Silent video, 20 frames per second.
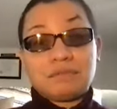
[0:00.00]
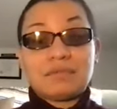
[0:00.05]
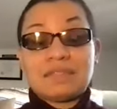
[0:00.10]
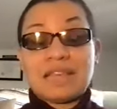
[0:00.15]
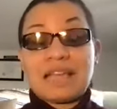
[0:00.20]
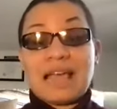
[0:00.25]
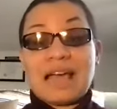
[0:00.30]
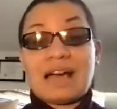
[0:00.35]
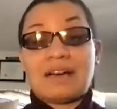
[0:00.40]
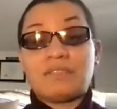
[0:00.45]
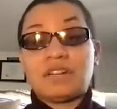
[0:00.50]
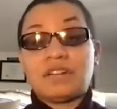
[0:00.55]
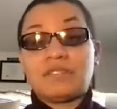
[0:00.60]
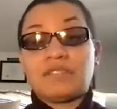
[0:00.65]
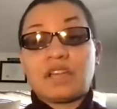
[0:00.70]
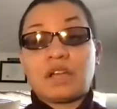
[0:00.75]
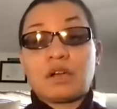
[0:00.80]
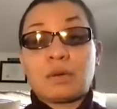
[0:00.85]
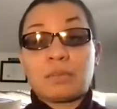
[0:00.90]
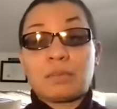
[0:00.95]
it
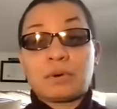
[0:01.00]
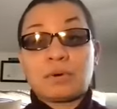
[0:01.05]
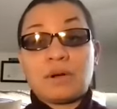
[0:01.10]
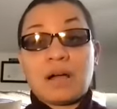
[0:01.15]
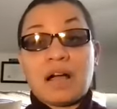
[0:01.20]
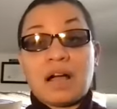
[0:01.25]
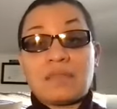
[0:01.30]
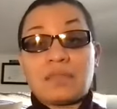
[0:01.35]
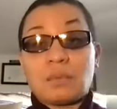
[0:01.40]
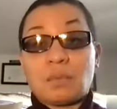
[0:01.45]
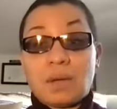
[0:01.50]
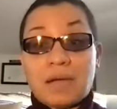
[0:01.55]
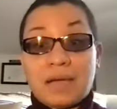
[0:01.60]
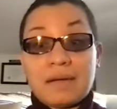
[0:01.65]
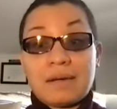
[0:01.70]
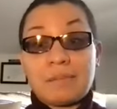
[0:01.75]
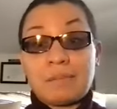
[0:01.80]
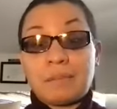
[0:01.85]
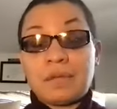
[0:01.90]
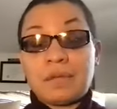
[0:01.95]
available on the
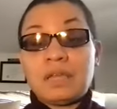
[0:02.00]
web.